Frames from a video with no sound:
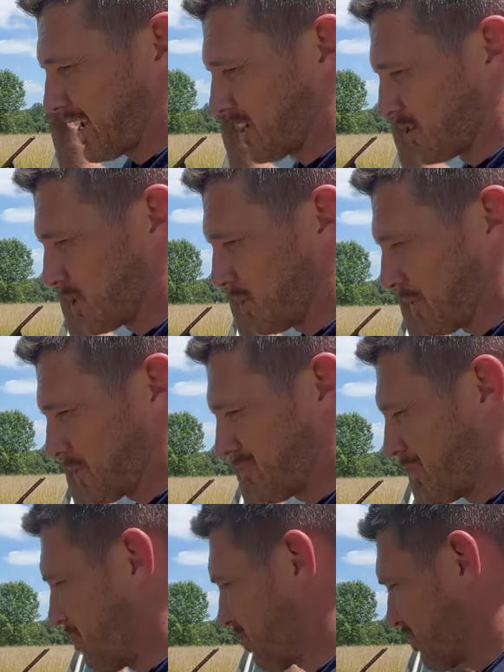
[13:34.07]
goes up in
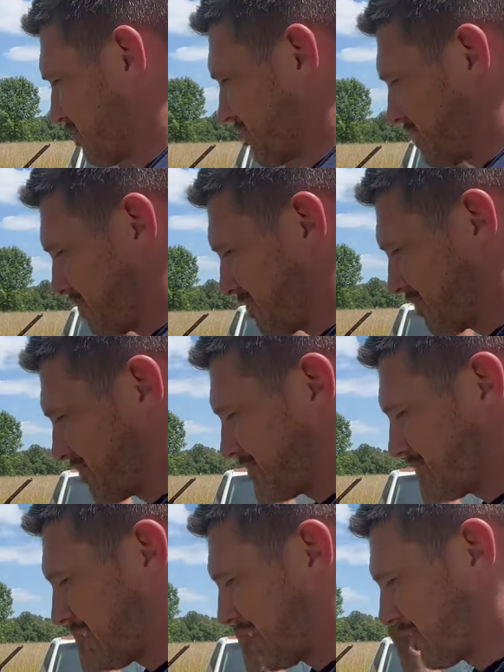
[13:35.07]
smoke,
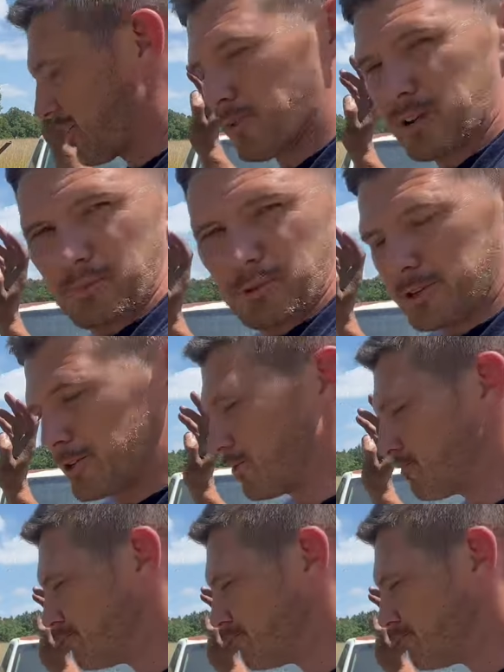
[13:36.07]
I don't know what I'm gonna do.